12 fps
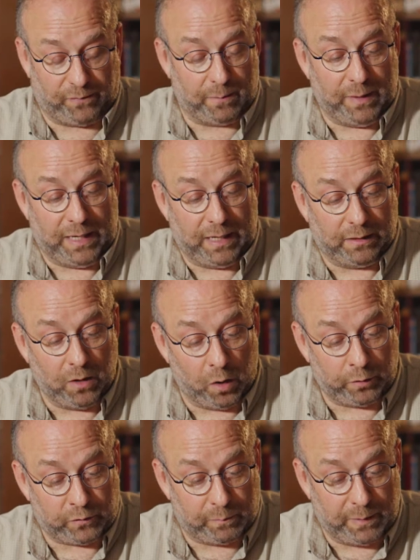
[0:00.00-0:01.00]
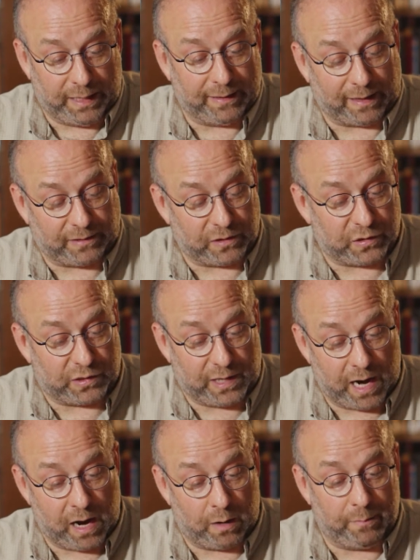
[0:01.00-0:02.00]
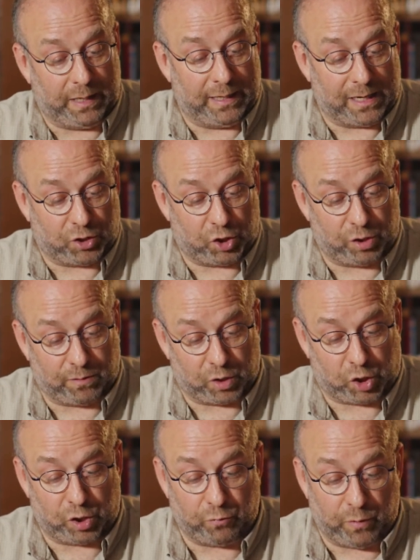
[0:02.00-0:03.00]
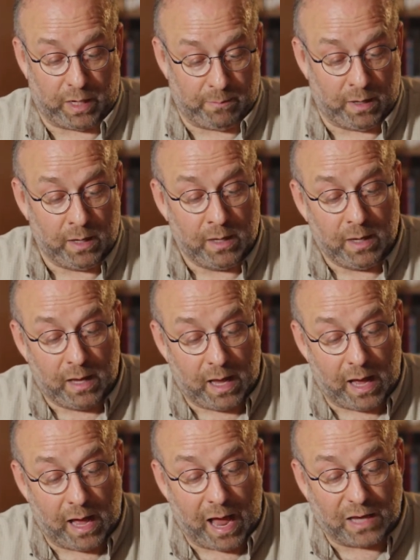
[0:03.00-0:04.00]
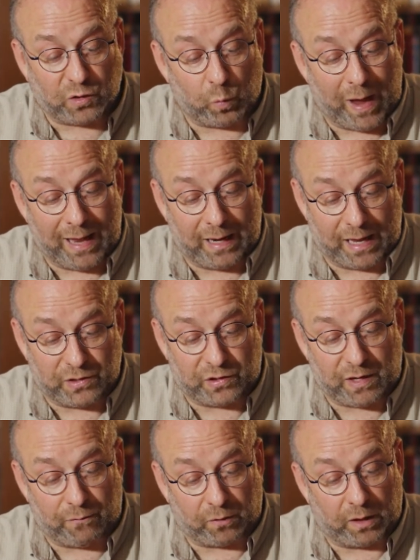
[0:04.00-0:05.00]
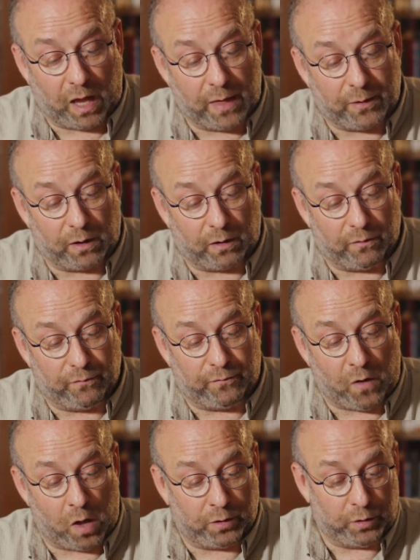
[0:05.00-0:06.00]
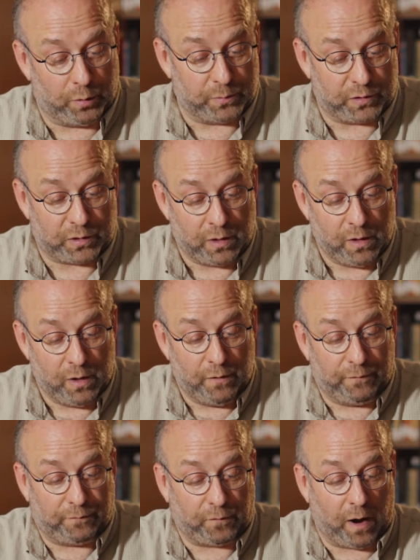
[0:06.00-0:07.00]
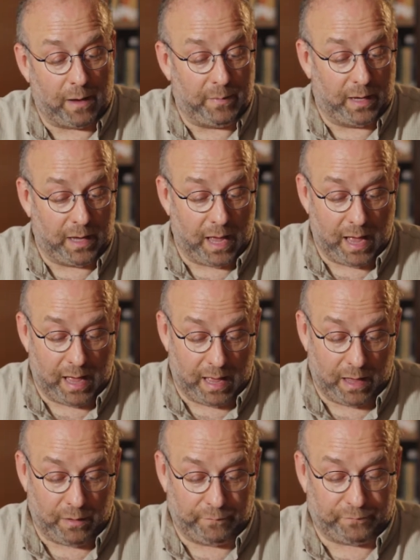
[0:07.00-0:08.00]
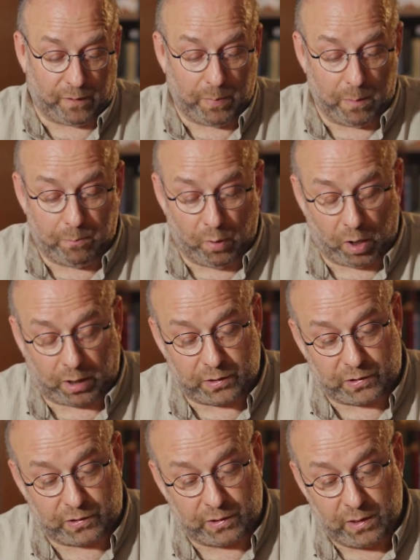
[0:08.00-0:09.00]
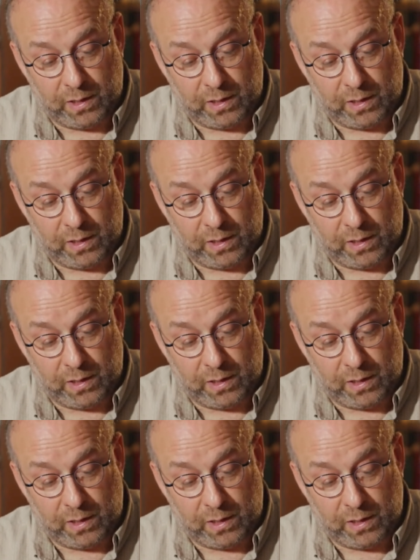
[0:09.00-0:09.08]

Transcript: the Megillot, Megillat Esther, Megillat Shir HaShirim, as well as several other volumes from the books